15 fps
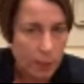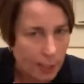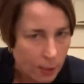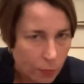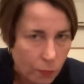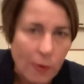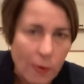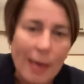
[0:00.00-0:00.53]
to
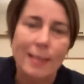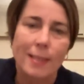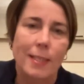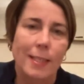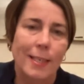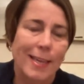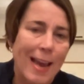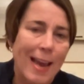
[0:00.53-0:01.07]

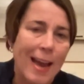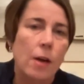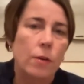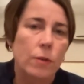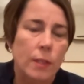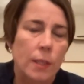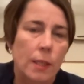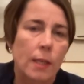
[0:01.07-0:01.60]
invest in
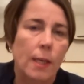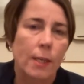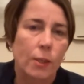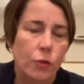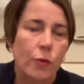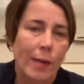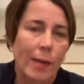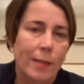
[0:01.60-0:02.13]
housing and
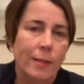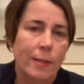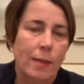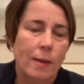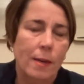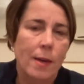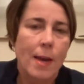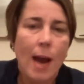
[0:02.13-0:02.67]
transit.
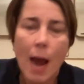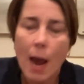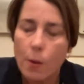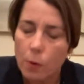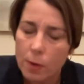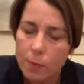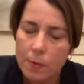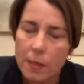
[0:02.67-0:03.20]
I
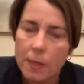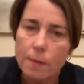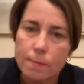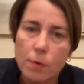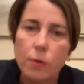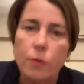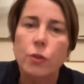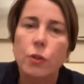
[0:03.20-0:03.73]
want to be the
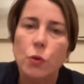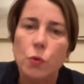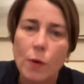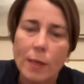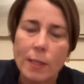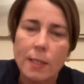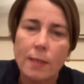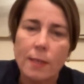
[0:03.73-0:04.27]
most
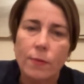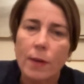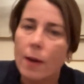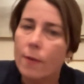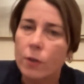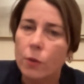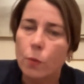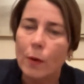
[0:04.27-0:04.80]
aggressive
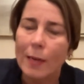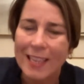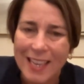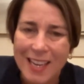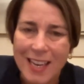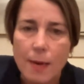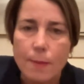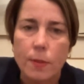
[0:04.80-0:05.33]
governor when it
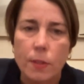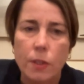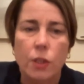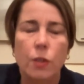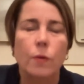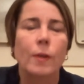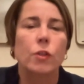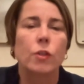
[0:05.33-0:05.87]
comes
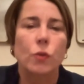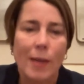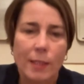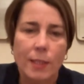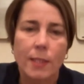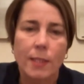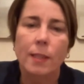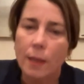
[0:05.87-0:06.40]
to
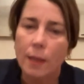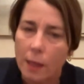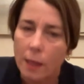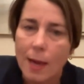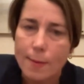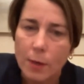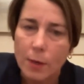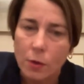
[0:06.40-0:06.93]
addressing the
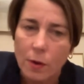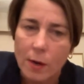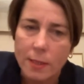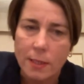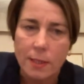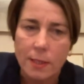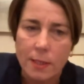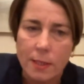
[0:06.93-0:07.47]
climate
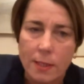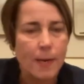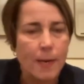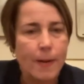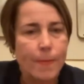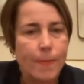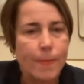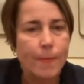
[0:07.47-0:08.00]
crisis.
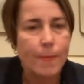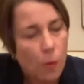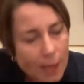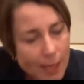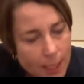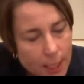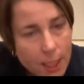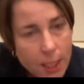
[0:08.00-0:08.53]
I want
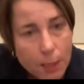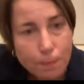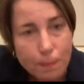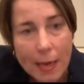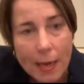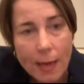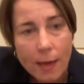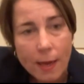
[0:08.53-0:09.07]
to
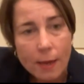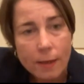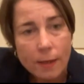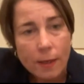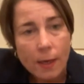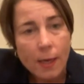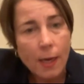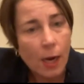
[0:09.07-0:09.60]
expand
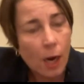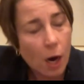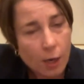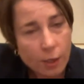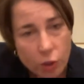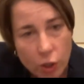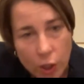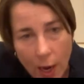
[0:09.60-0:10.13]

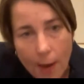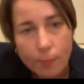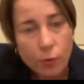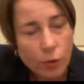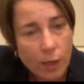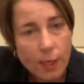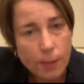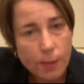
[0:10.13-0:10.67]
our job
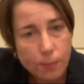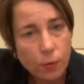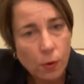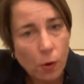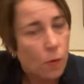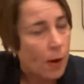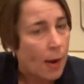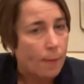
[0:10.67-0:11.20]
training
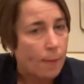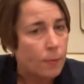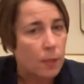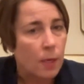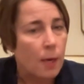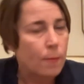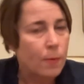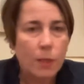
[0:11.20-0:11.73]
programs
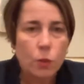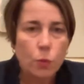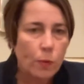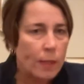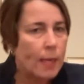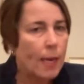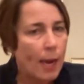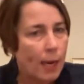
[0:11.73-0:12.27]
because with
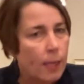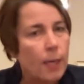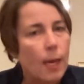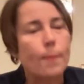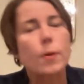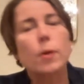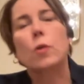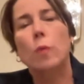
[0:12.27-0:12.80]
the
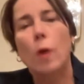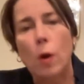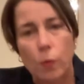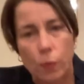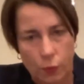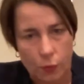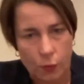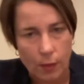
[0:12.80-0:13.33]
economic
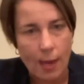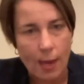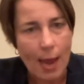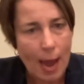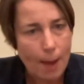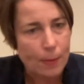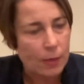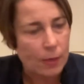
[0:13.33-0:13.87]
growth
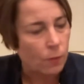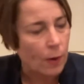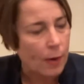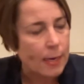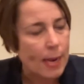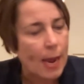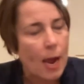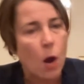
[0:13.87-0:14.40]
happening
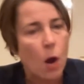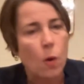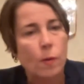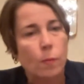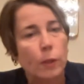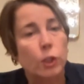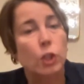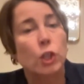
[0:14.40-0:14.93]
right now and
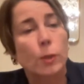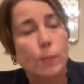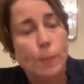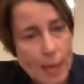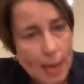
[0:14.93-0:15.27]
what should be